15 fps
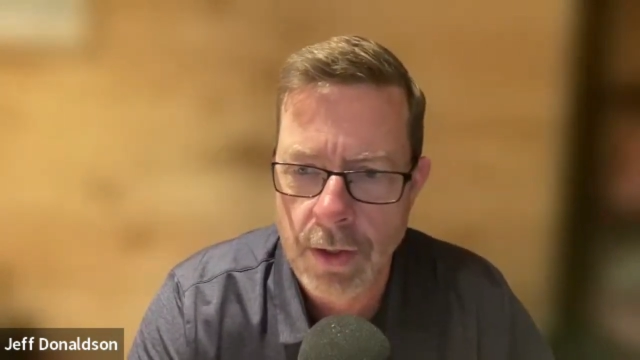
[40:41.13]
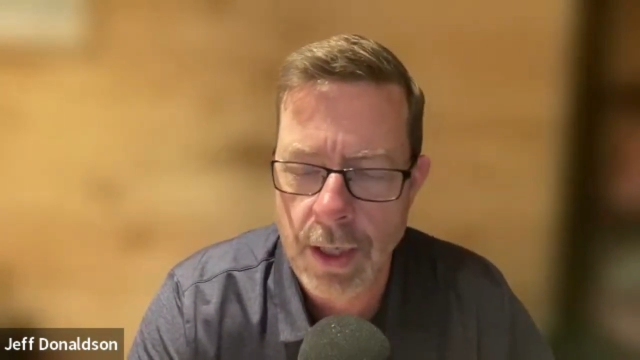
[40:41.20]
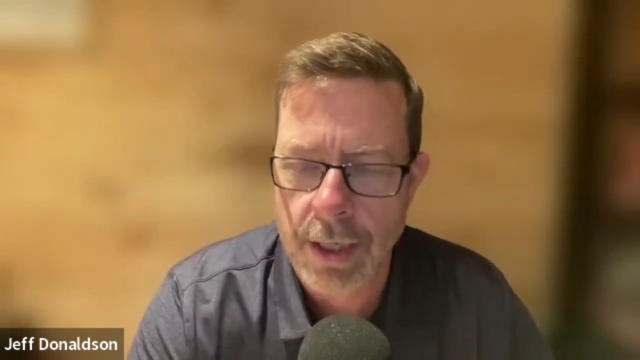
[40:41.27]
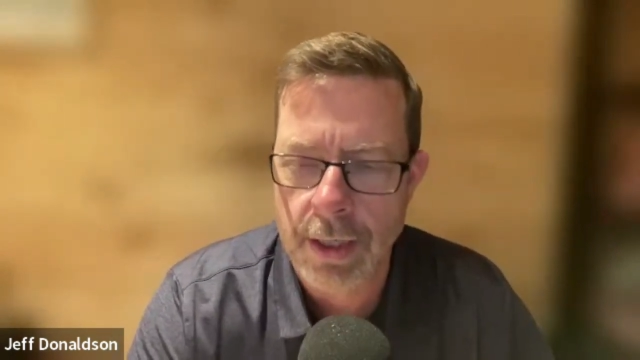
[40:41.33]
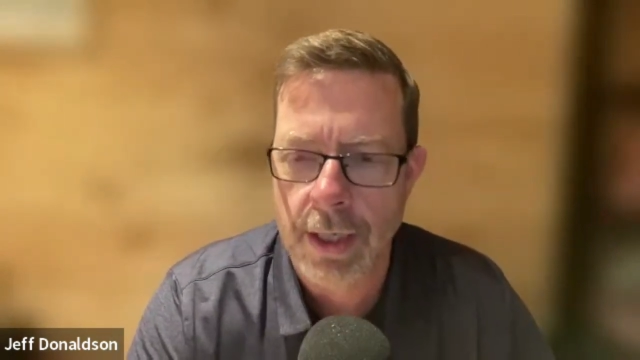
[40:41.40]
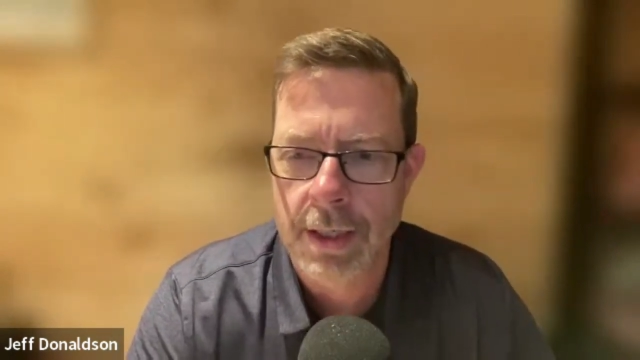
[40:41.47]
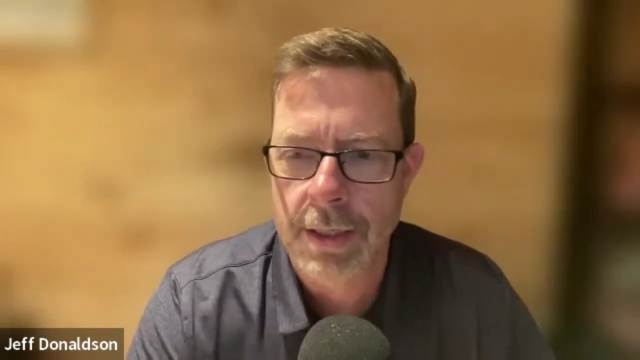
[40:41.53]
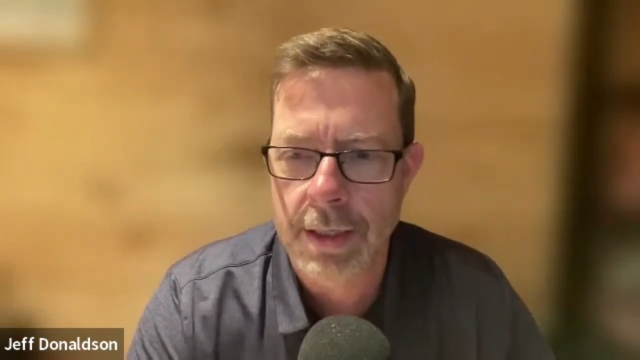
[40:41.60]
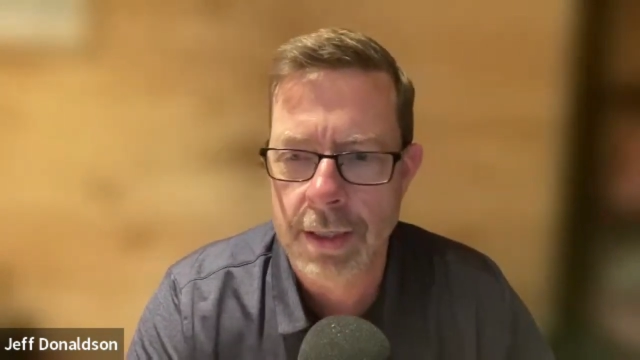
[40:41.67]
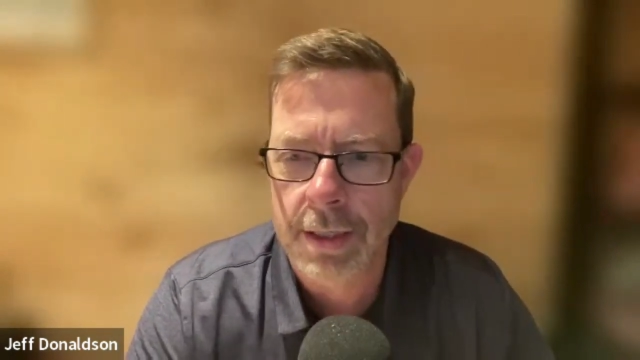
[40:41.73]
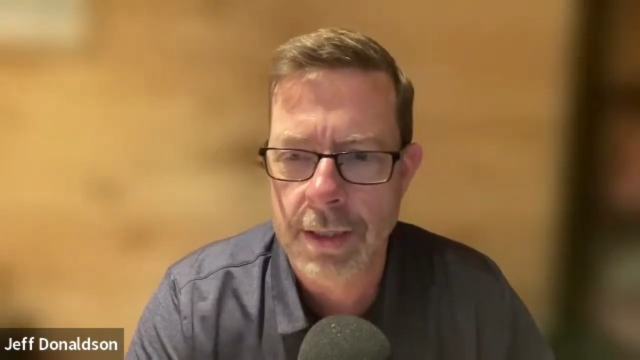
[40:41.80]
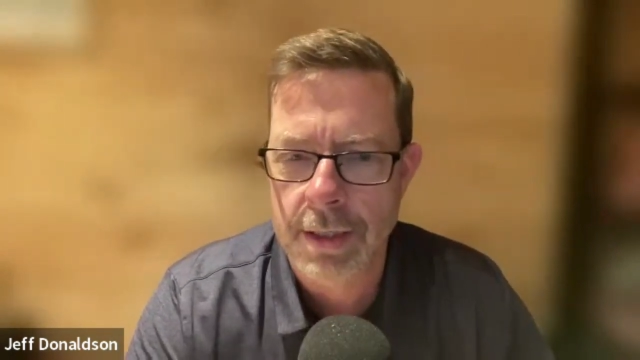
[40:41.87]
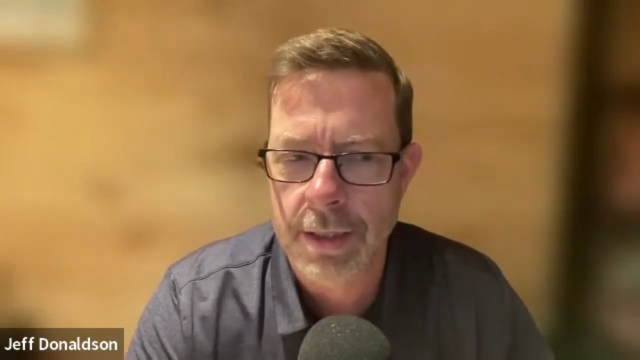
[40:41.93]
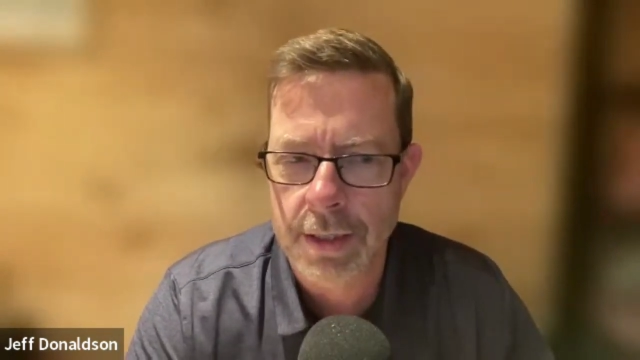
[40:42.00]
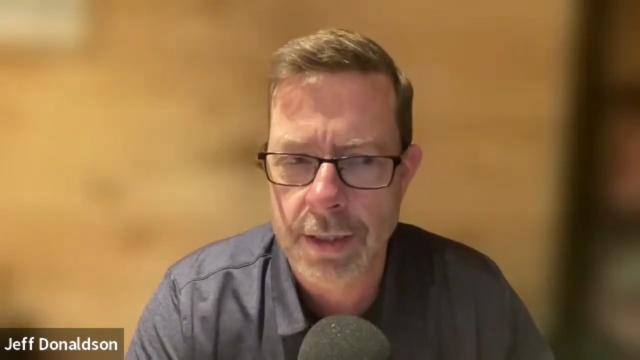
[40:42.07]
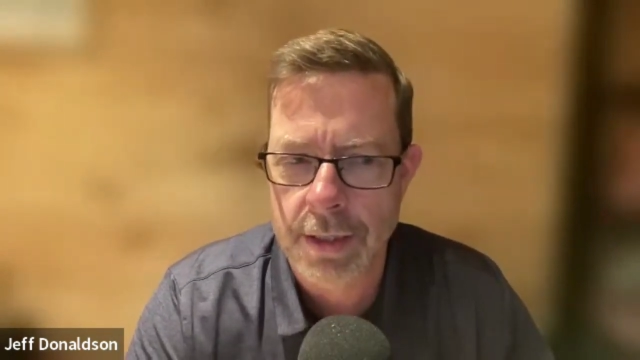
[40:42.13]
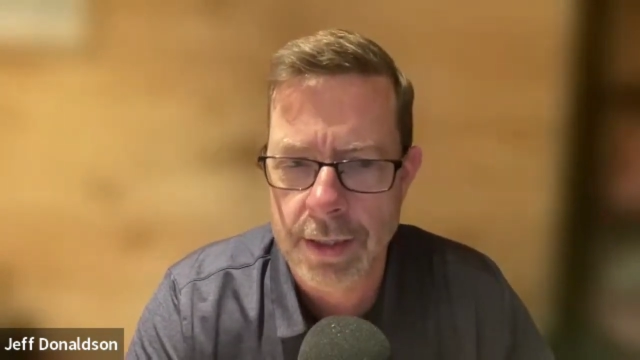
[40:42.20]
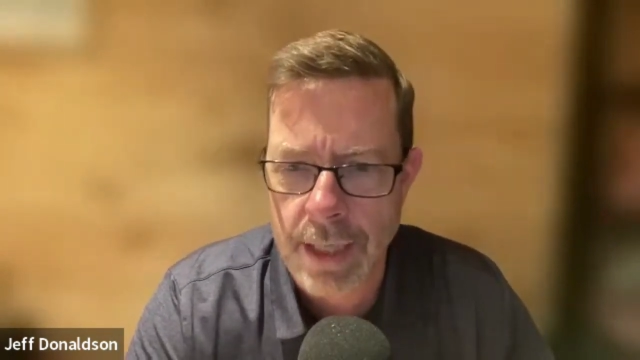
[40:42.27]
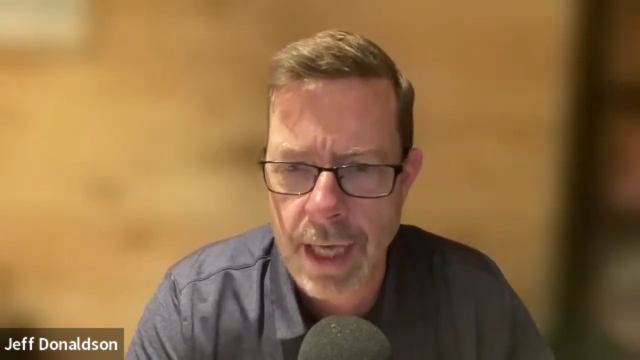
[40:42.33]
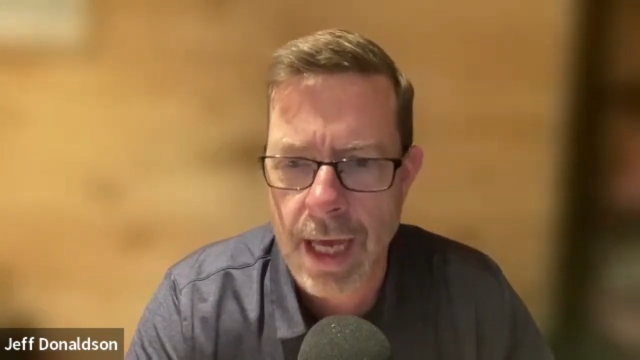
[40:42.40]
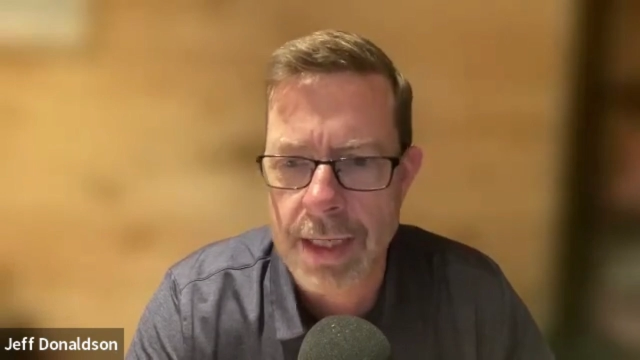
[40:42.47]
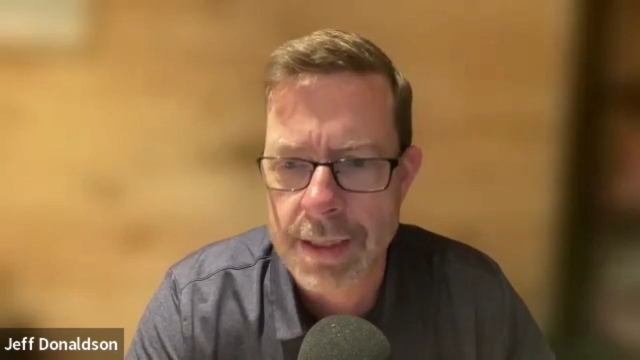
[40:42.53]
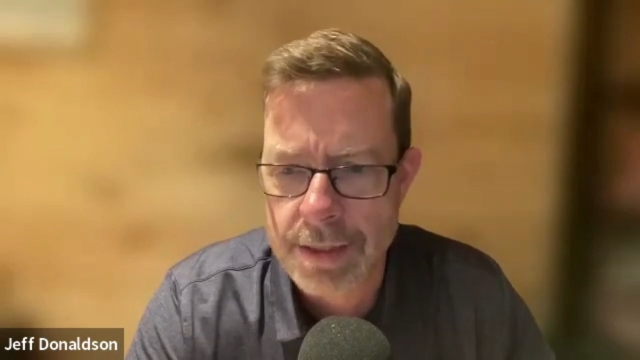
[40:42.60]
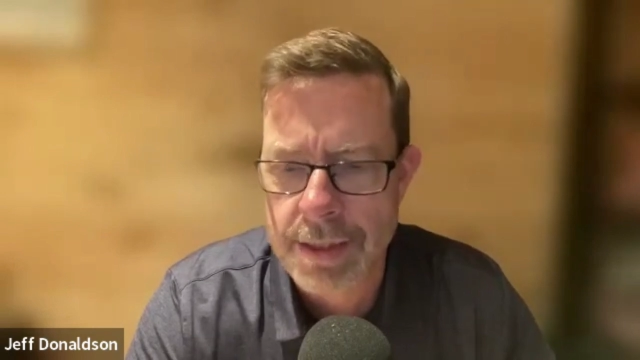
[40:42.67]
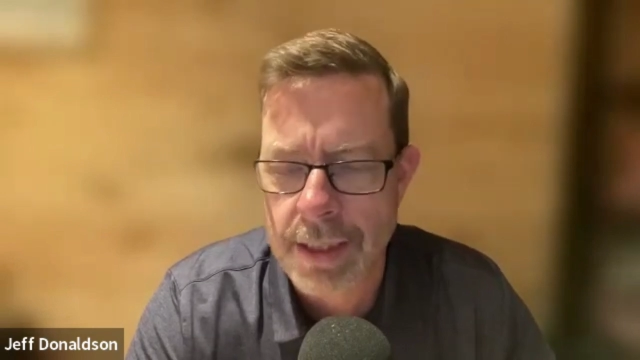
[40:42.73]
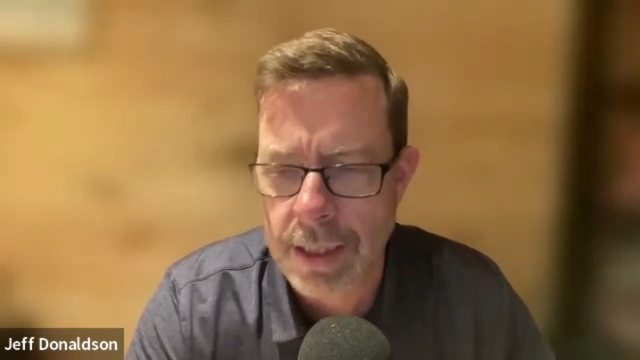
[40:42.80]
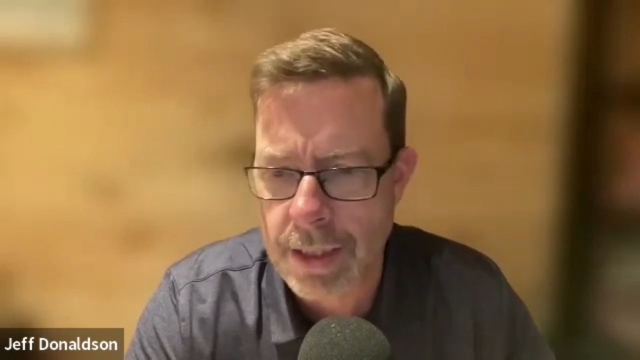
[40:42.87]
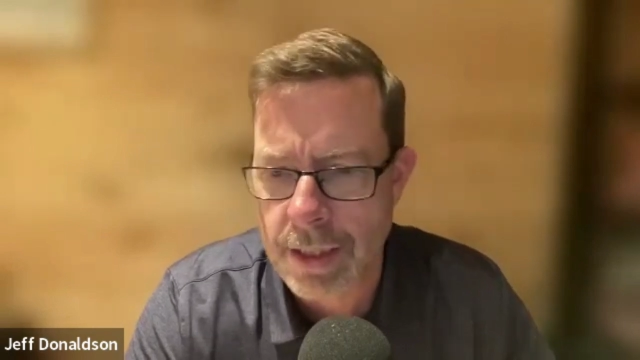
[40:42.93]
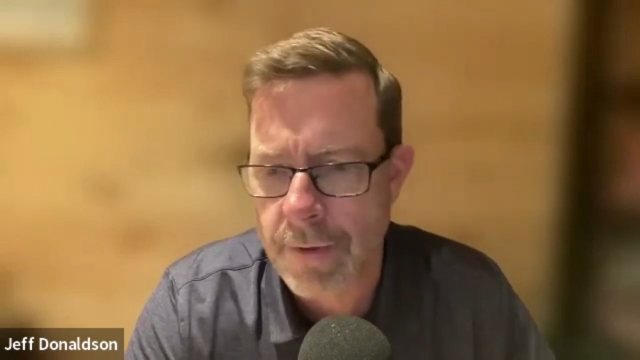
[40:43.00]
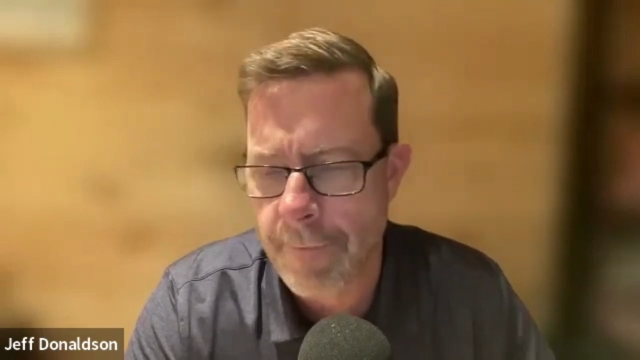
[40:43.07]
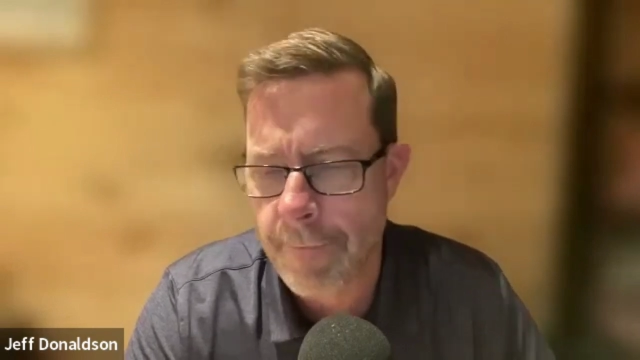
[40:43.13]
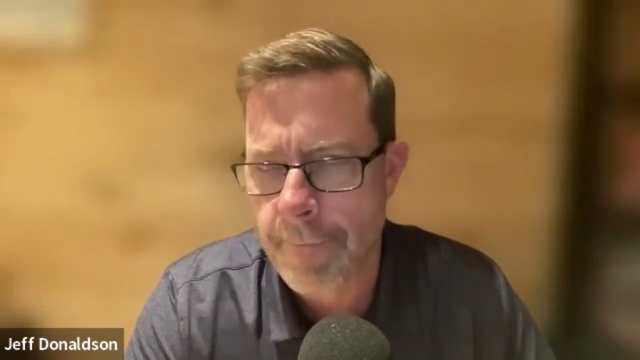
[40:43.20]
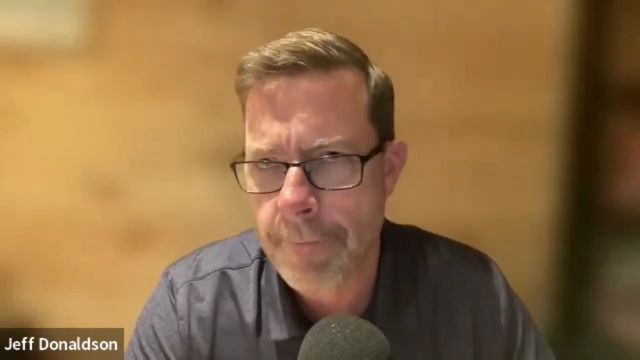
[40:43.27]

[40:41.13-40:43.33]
And that's the